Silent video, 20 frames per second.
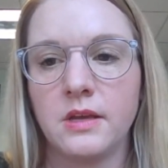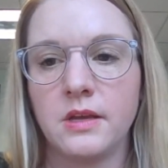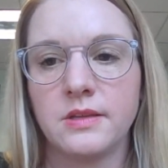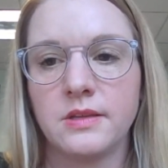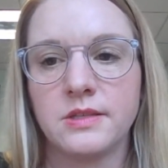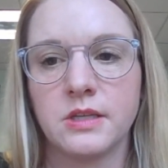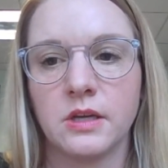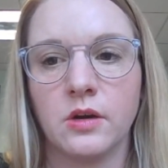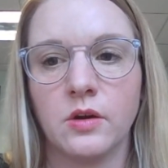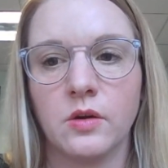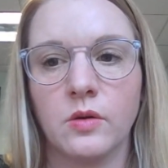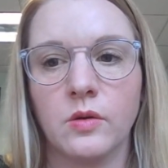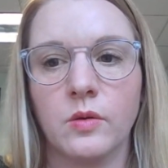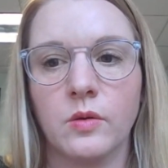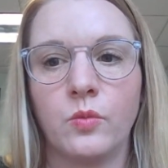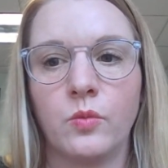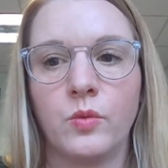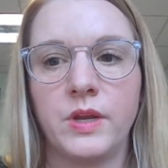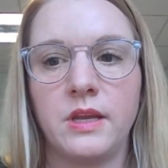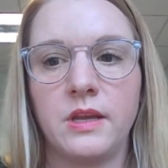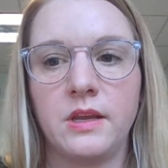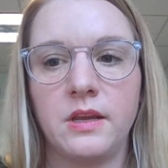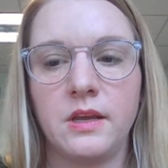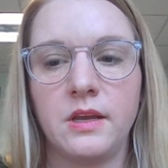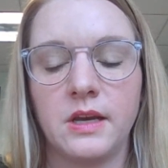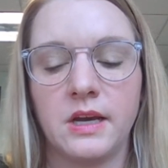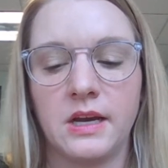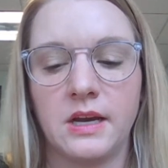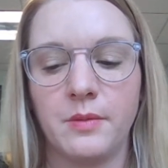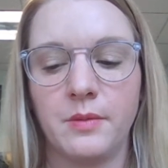so
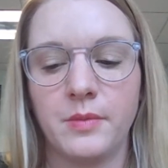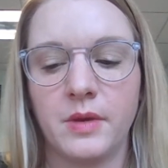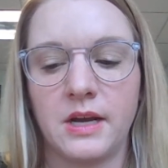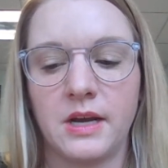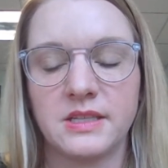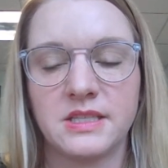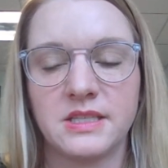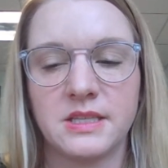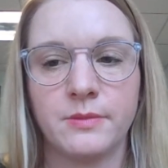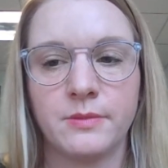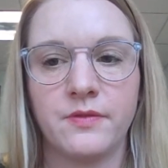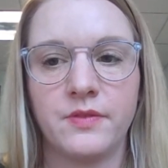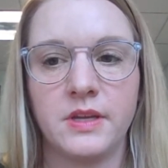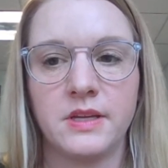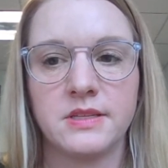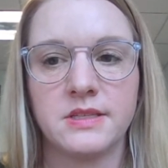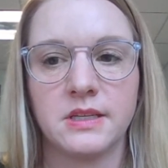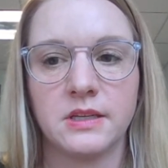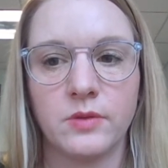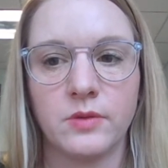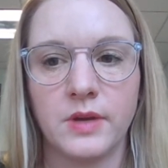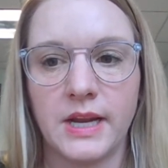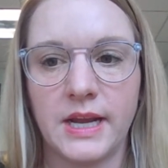we um, got some of this liquid